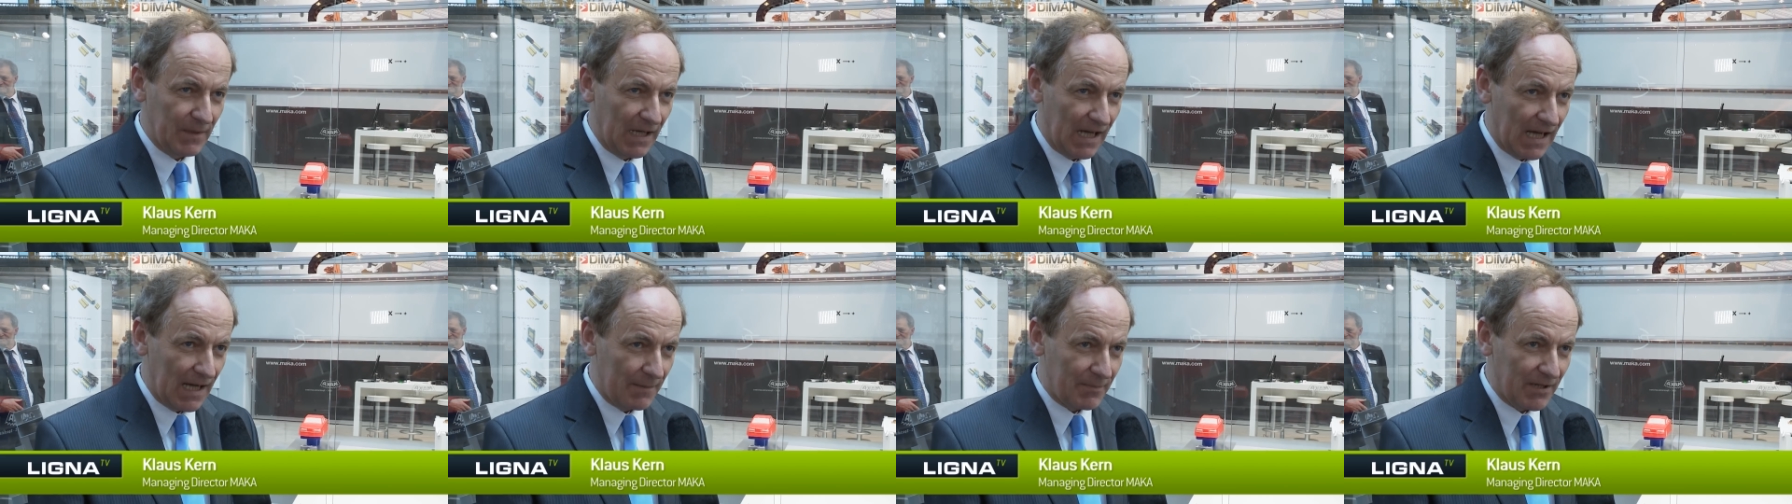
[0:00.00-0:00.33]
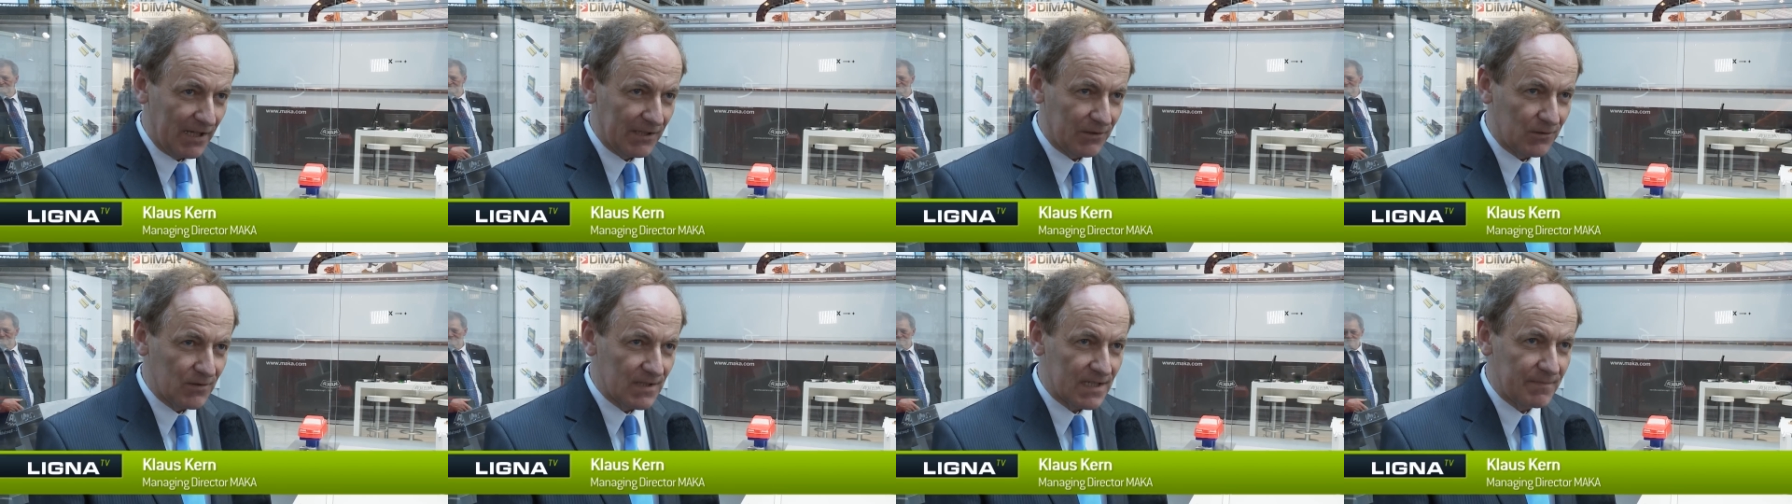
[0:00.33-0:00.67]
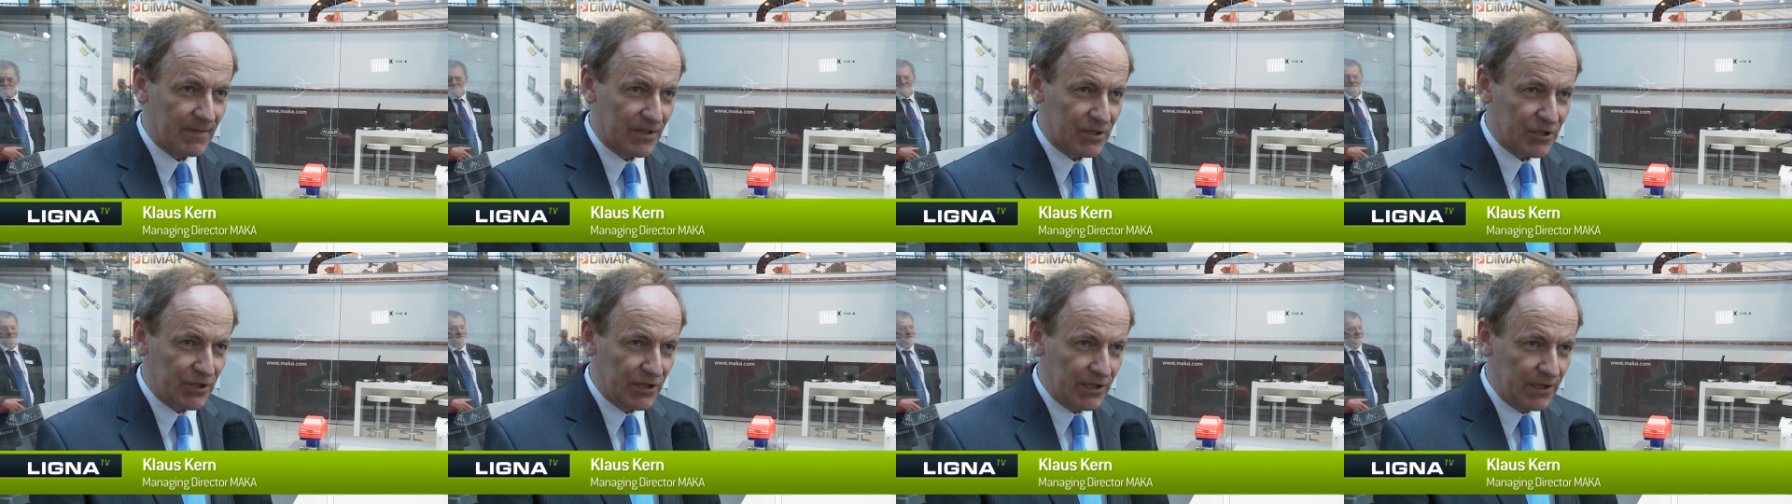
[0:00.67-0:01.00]
processing
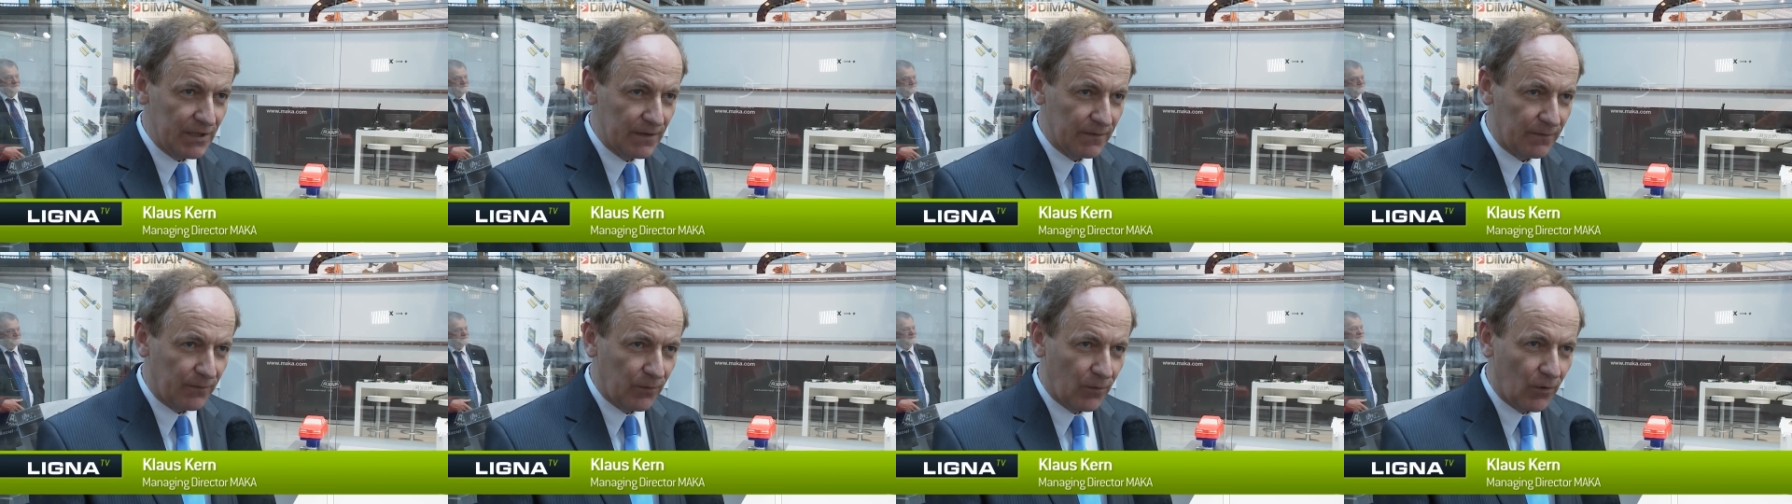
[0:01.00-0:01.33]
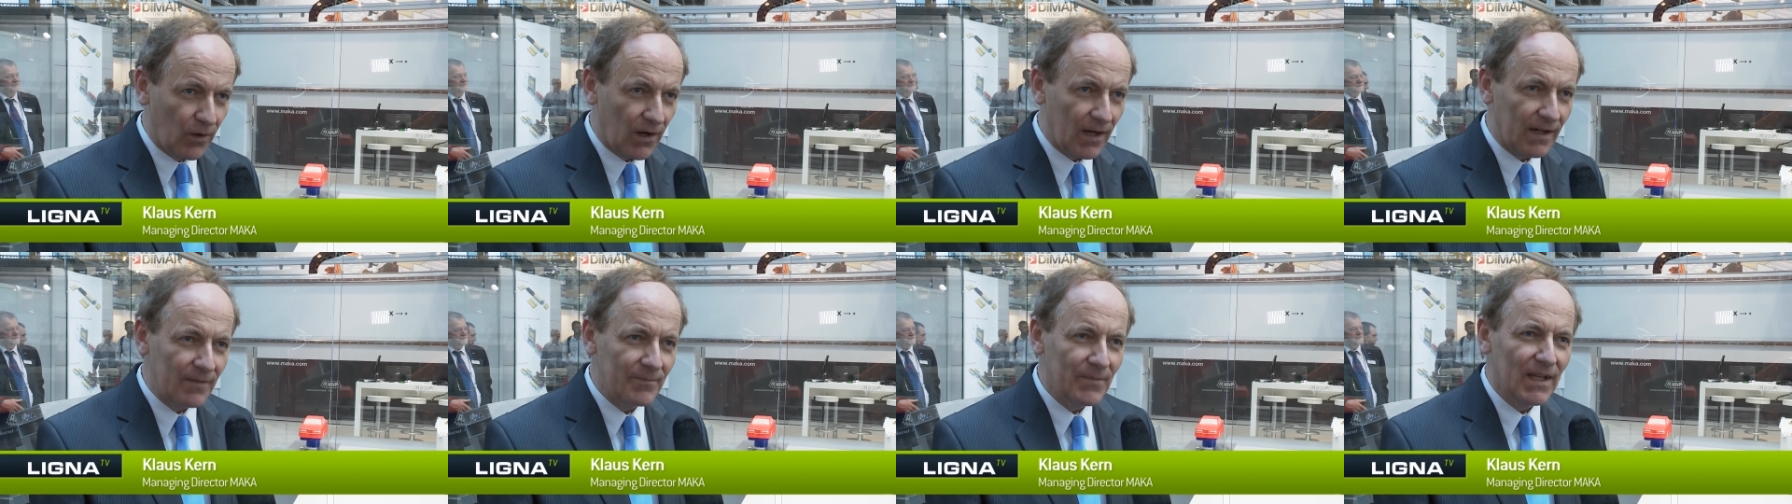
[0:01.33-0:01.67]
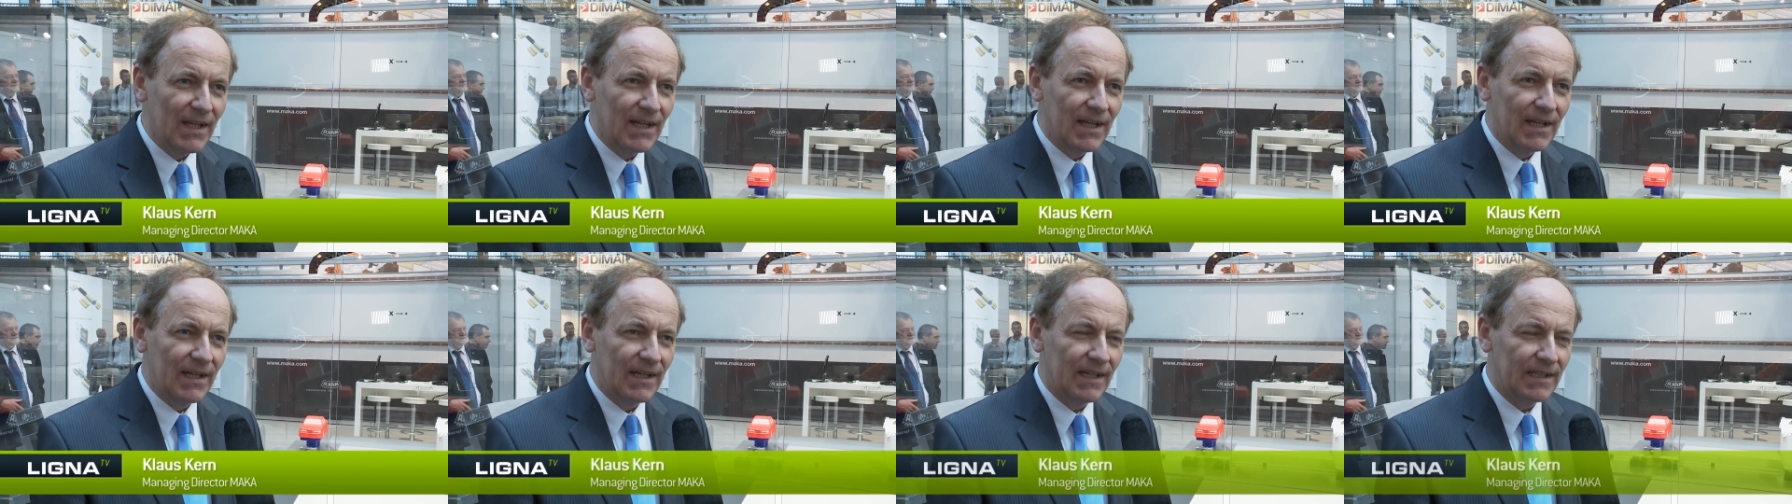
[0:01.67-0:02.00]
machine solution.
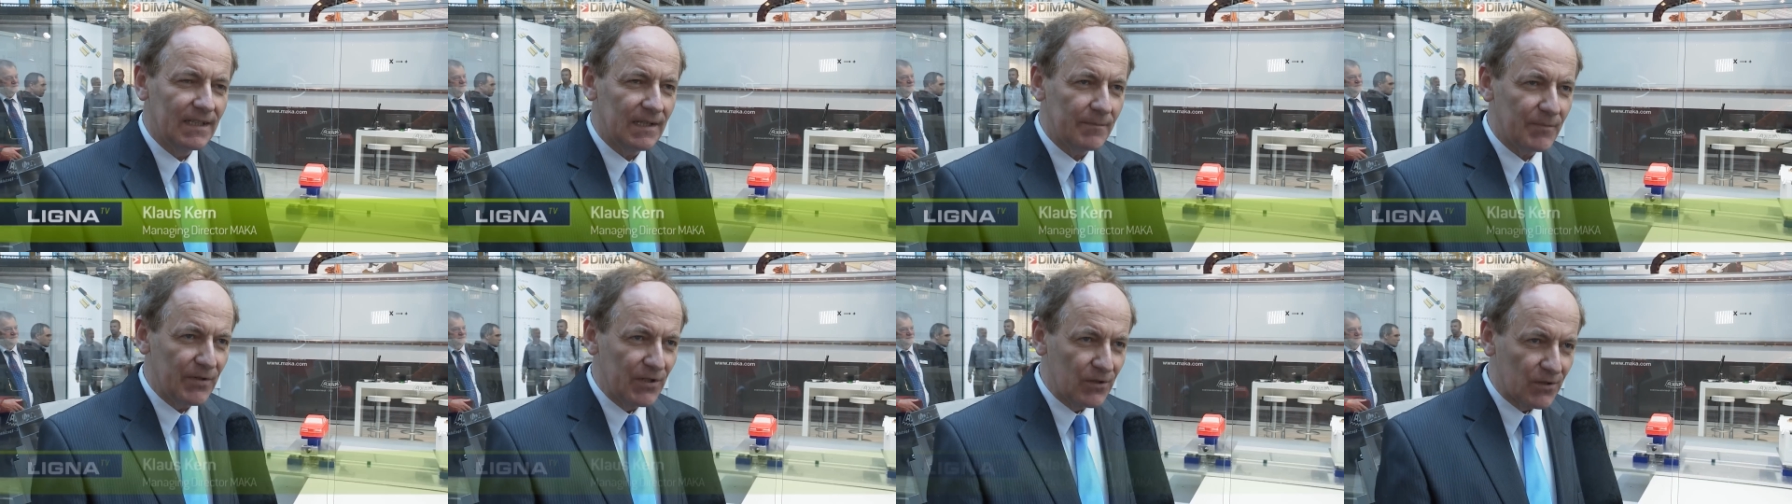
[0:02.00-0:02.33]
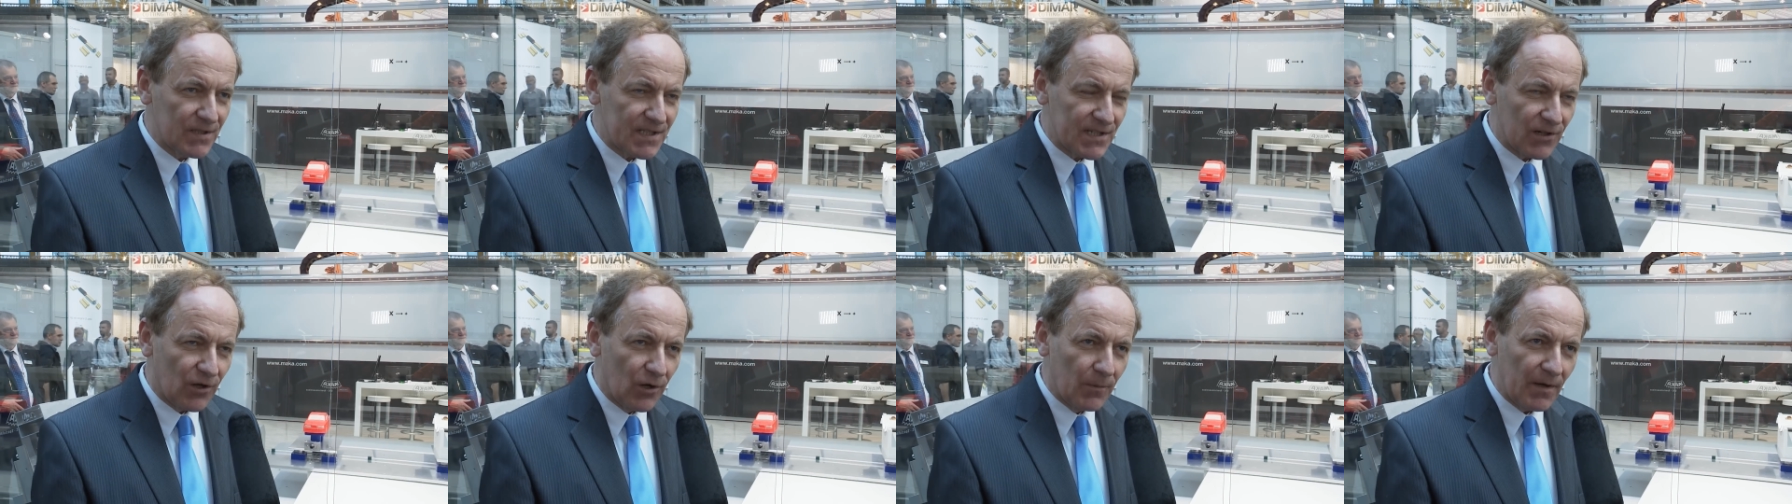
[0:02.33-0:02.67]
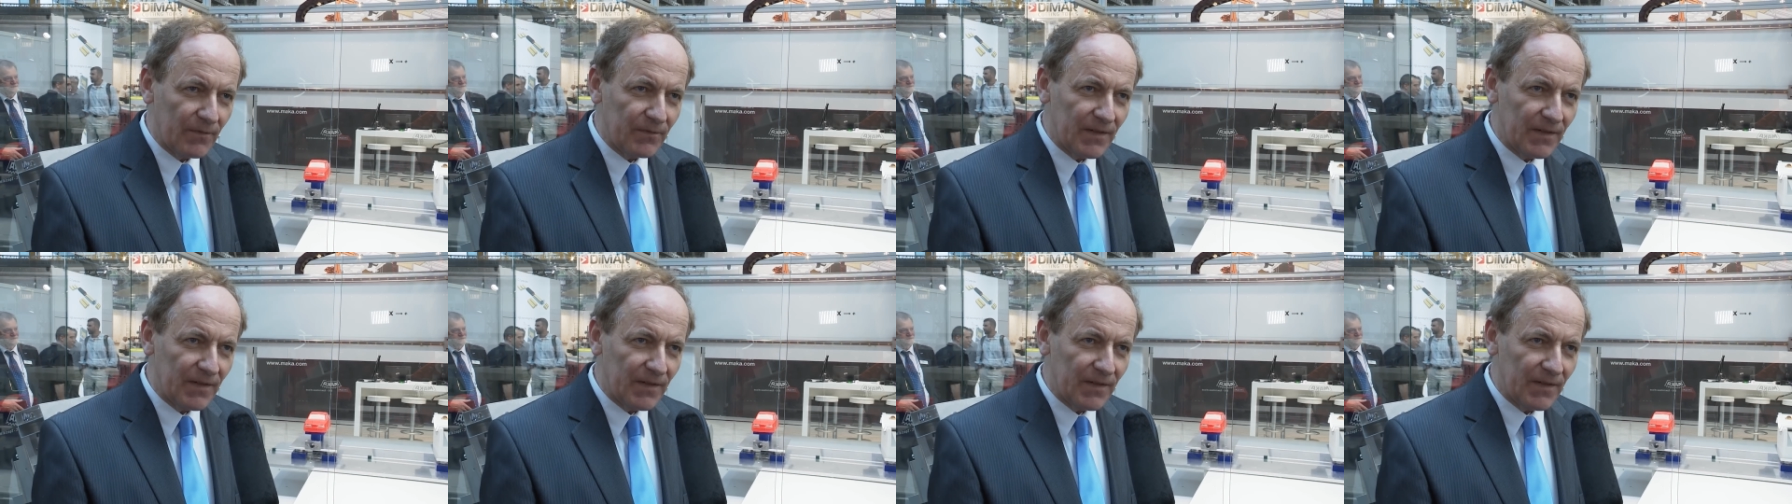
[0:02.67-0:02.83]
The robot's user